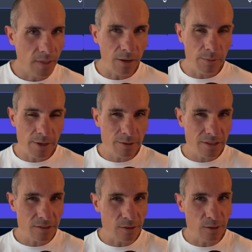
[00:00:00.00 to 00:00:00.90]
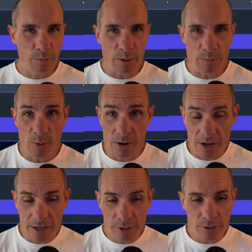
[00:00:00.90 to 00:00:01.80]
Now to make this a little bit more
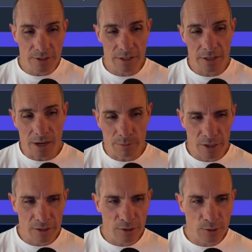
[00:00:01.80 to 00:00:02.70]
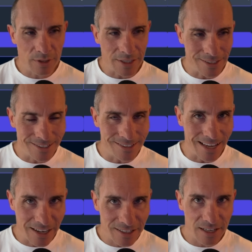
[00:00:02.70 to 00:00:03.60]
interesting, I'm gonna do the
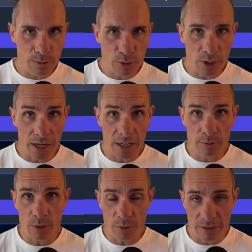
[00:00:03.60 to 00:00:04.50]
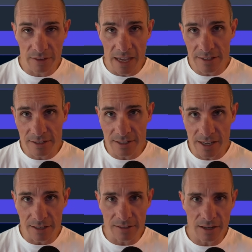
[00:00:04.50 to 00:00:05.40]
exact same training, but with
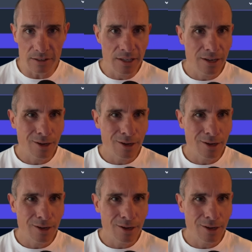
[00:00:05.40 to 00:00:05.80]
SDXL.